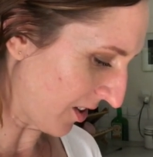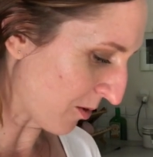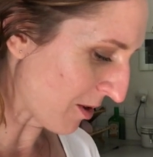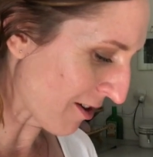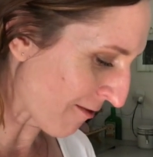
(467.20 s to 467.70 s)

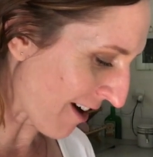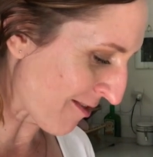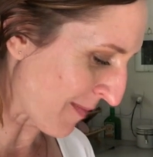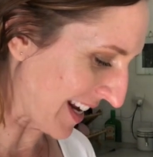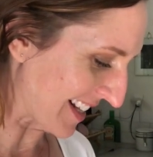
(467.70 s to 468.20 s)
3 to
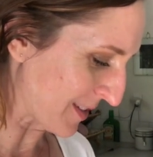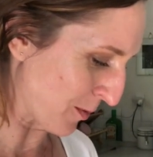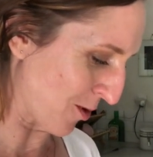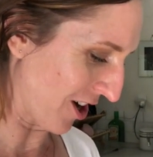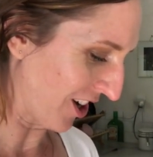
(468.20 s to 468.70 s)
5 minutes
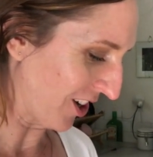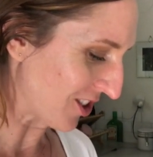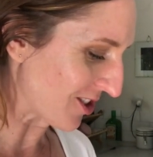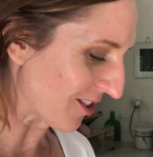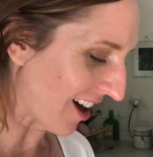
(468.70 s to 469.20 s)
more.
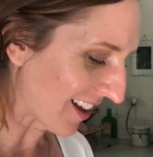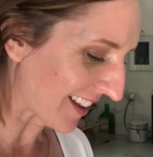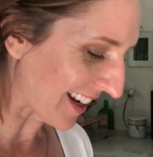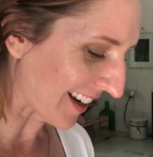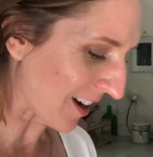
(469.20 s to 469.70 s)
Do not
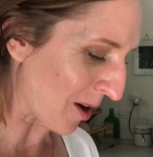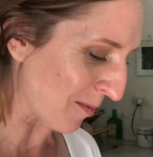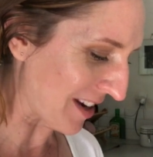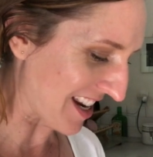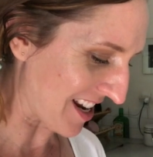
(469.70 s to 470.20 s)
let it
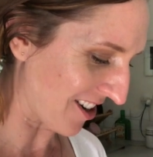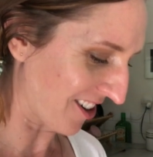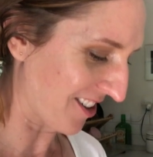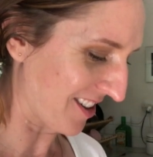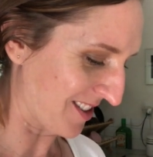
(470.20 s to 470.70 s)
come
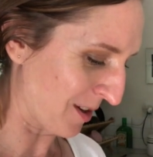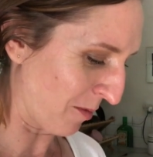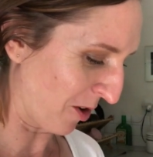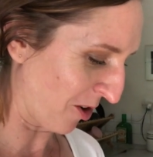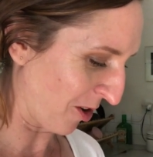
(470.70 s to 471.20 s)
near the
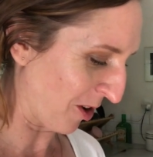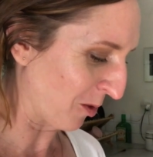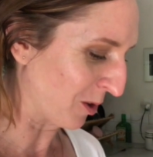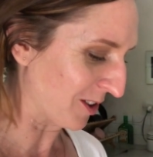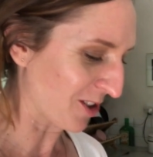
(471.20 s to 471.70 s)
simmer or
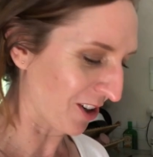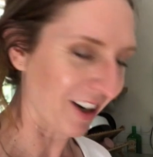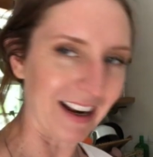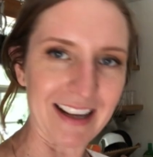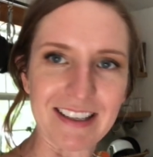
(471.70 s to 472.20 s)
it will
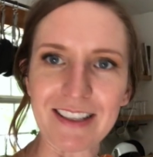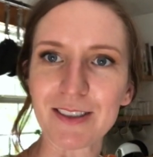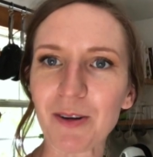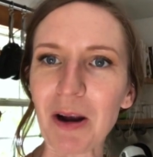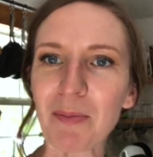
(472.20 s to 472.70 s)
turn into
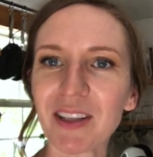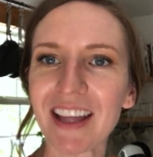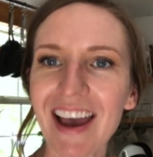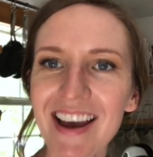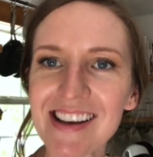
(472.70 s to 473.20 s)
scrambled
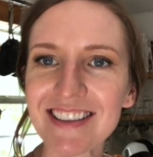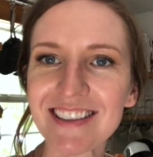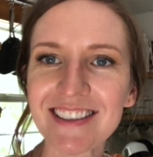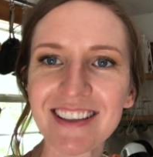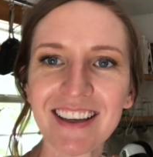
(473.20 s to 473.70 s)
eggs.